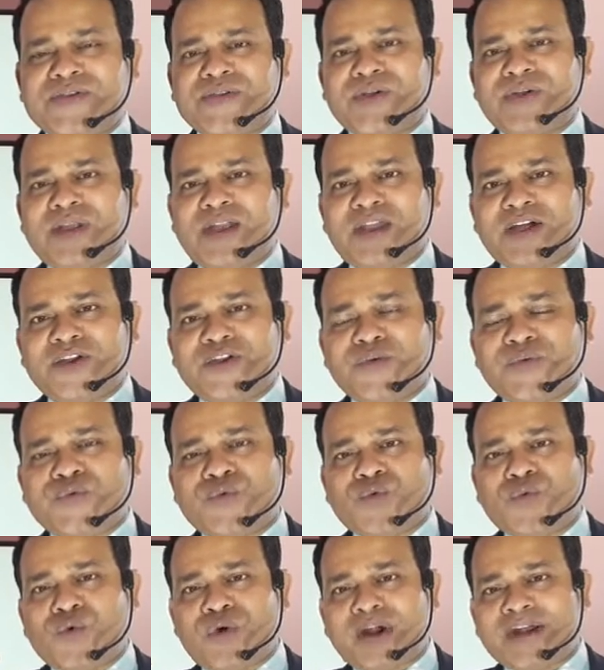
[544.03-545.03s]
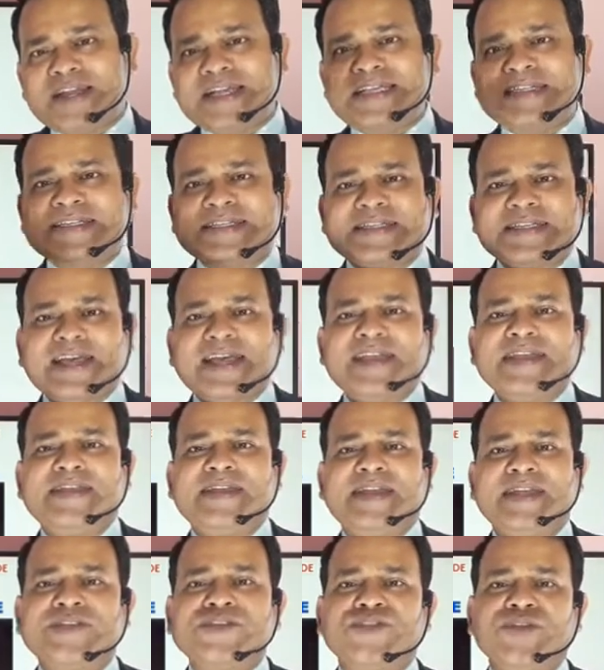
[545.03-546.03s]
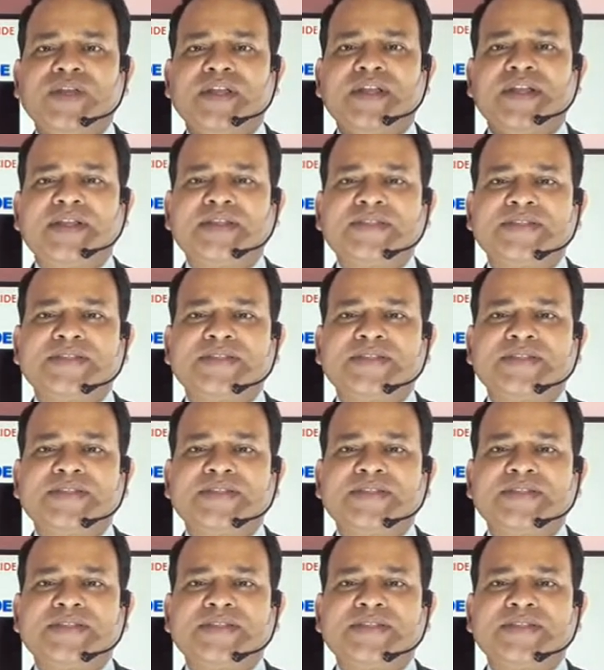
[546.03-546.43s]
know, a lot of warning sign actually.